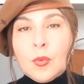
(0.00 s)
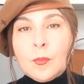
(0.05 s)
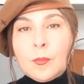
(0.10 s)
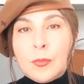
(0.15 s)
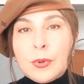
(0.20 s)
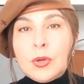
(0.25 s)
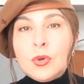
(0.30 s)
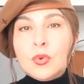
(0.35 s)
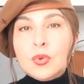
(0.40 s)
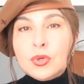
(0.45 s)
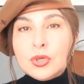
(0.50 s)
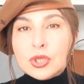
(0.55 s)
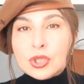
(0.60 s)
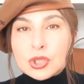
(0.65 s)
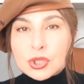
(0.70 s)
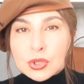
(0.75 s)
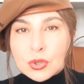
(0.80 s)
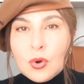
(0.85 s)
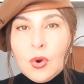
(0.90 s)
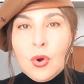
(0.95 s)

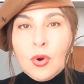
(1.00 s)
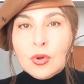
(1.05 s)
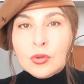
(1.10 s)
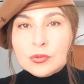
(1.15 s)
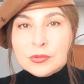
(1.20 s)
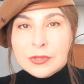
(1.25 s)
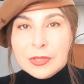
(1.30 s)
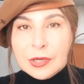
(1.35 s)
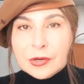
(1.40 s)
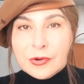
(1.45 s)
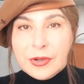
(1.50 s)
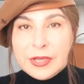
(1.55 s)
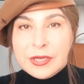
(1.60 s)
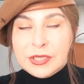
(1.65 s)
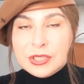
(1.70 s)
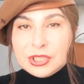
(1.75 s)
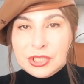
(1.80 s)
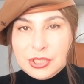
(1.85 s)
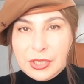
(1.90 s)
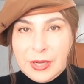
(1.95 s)
bluish cold
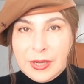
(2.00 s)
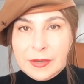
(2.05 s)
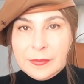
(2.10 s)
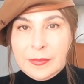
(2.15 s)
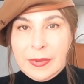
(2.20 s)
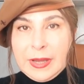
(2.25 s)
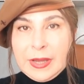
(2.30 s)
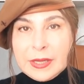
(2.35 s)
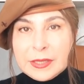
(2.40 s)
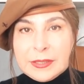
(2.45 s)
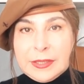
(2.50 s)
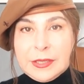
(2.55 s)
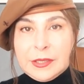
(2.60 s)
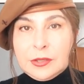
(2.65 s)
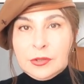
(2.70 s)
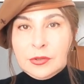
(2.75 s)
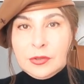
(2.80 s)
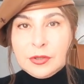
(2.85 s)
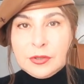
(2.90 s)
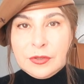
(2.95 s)
reddish handbag like
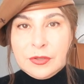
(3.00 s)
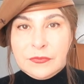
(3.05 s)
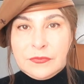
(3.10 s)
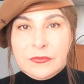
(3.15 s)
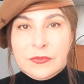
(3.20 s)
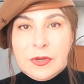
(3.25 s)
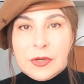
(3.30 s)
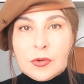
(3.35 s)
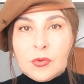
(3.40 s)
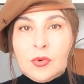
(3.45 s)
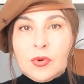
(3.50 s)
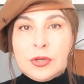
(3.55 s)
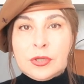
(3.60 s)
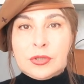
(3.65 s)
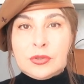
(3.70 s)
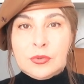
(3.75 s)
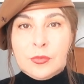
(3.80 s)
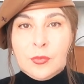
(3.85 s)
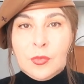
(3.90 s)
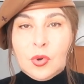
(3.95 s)
you know if you are
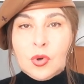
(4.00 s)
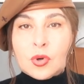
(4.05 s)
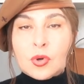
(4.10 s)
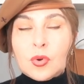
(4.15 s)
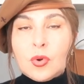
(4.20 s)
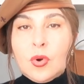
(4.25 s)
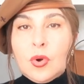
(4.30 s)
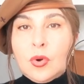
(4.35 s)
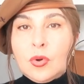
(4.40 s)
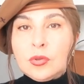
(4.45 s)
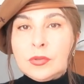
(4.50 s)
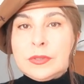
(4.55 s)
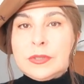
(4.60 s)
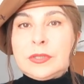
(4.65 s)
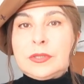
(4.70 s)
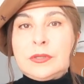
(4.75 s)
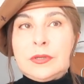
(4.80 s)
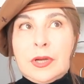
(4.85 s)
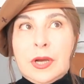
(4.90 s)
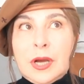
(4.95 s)
going to more
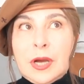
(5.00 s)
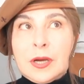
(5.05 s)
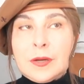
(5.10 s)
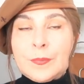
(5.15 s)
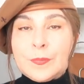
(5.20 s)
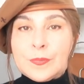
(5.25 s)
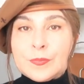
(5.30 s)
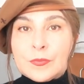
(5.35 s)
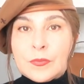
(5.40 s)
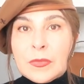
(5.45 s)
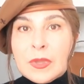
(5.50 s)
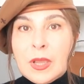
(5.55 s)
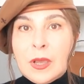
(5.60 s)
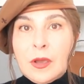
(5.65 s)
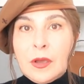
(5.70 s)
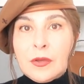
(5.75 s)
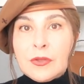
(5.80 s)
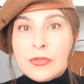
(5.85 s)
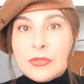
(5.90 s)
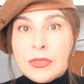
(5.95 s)
colder um,
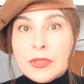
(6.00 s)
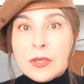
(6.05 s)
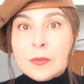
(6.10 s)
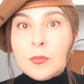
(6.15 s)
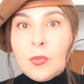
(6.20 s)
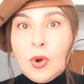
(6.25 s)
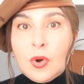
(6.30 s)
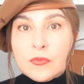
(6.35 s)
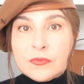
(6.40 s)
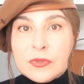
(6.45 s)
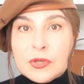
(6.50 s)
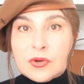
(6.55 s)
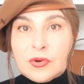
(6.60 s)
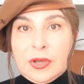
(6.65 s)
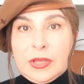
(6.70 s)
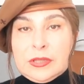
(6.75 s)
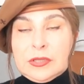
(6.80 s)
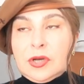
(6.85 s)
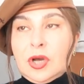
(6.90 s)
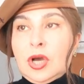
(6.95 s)
theme of the
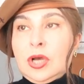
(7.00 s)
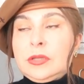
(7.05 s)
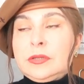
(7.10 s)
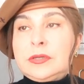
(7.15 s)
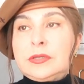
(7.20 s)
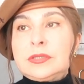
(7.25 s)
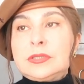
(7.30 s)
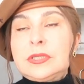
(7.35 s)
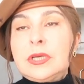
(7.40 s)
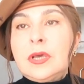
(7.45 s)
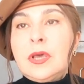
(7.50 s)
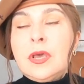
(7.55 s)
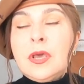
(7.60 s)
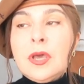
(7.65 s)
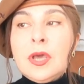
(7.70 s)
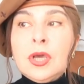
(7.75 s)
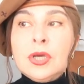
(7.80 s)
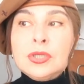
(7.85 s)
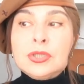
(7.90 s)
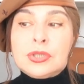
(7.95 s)
red colors
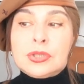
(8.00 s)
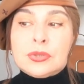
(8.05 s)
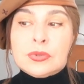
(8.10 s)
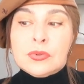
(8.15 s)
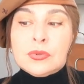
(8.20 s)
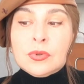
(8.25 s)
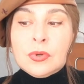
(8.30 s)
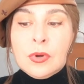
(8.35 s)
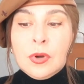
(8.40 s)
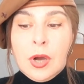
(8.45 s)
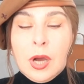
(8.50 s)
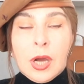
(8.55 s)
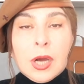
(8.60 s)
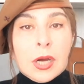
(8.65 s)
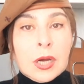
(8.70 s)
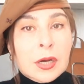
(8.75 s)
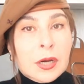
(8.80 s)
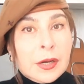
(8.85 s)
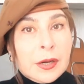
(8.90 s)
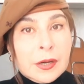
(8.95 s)
so
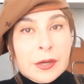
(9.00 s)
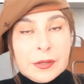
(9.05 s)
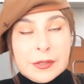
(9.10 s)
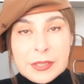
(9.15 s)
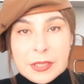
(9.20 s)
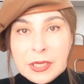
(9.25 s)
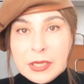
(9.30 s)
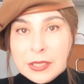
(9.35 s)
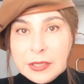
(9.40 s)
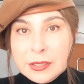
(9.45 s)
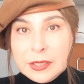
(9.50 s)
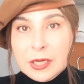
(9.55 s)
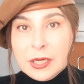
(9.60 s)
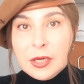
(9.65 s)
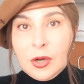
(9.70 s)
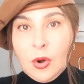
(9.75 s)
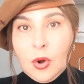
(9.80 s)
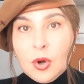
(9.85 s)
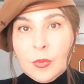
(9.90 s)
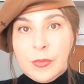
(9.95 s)
uh, really
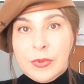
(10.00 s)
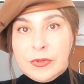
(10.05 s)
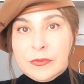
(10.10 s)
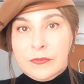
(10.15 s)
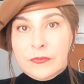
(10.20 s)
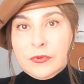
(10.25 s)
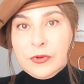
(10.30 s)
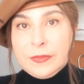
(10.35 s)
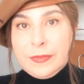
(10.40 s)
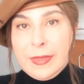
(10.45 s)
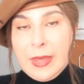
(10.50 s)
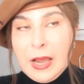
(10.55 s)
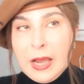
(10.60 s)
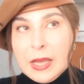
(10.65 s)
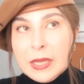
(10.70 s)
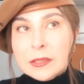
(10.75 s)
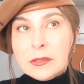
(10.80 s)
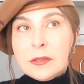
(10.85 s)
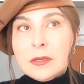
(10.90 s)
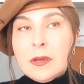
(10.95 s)
really hoping for
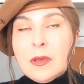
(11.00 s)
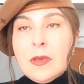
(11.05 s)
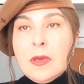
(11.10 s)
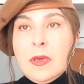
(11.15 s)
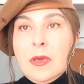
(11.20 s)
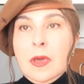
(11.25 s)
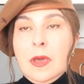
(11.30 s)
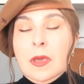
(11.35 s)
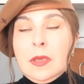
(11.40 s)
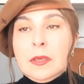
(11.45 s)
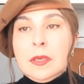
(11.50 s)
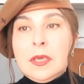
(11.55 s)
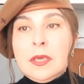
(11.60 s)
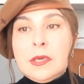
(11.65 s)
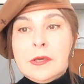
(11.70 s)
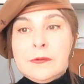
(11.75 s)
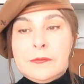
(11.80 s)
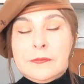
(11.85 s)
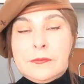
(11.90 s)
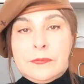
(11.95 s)
that
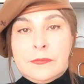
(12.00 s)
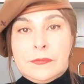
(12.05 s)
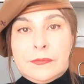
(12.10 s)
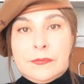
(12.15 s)
if